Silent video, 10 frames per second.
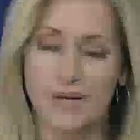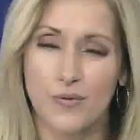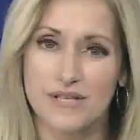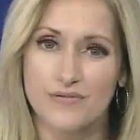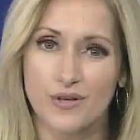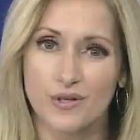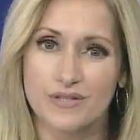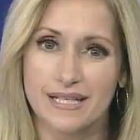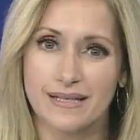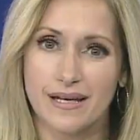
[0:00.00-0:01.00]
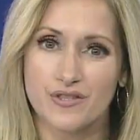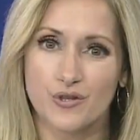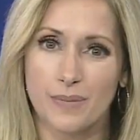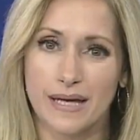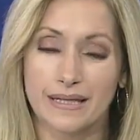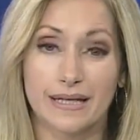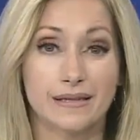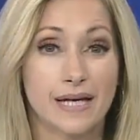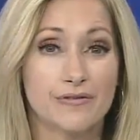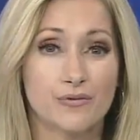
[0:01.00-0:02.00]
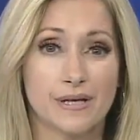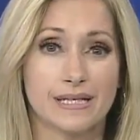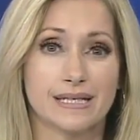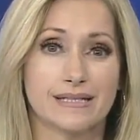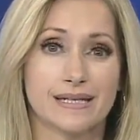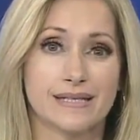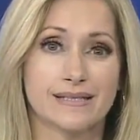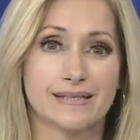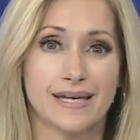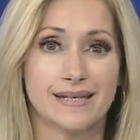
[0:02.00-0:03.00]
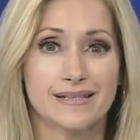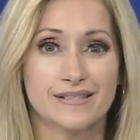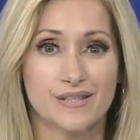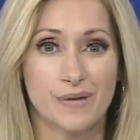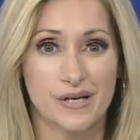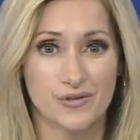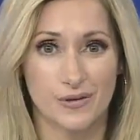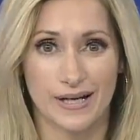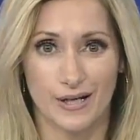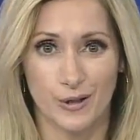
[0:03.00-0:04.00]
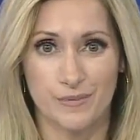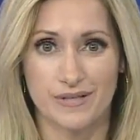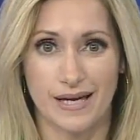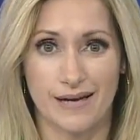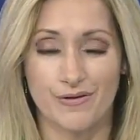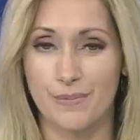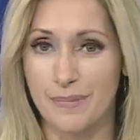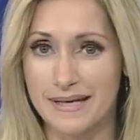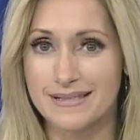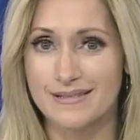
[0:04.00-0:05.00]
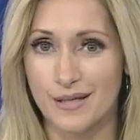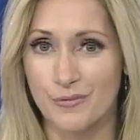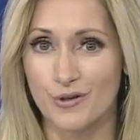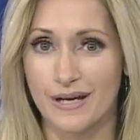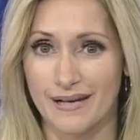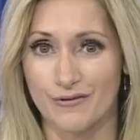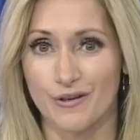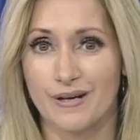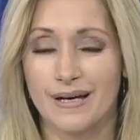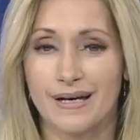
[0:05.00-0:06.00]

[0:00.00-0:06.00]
A West Fargo teenager battling a life threatening disease is getting some extra help to have the best summer ever.